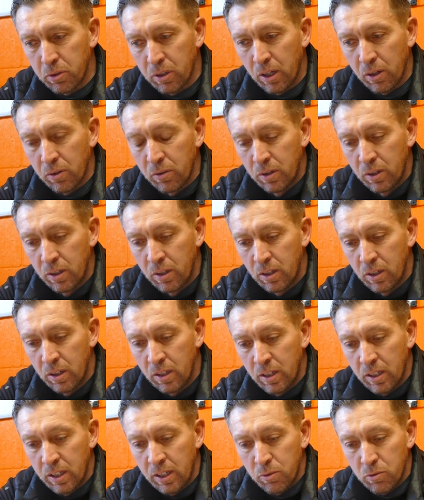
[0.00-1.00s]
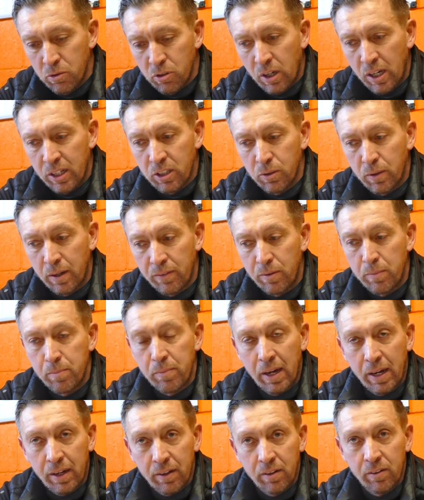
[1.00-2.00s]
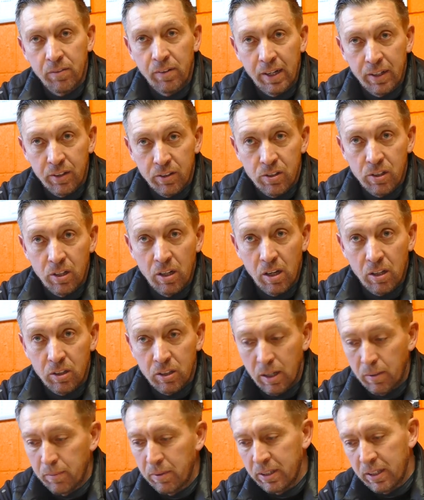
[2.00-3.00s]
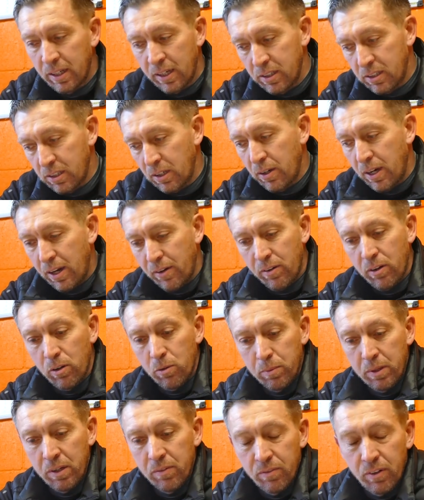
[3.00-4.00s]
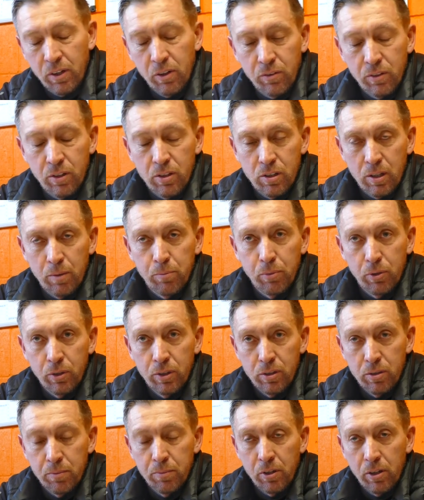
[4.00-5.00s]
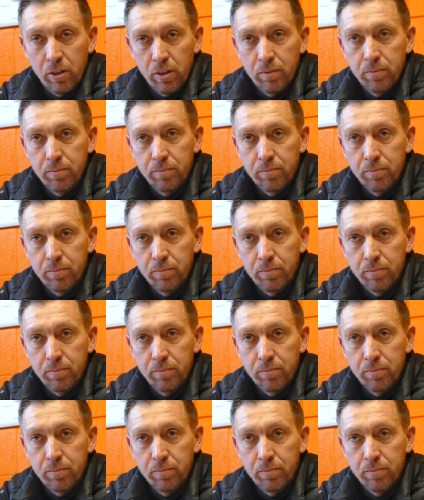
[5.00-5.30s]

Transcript: So it was nice to have him back around us the last couple of days. So Harry will be involved at some point tomorrow.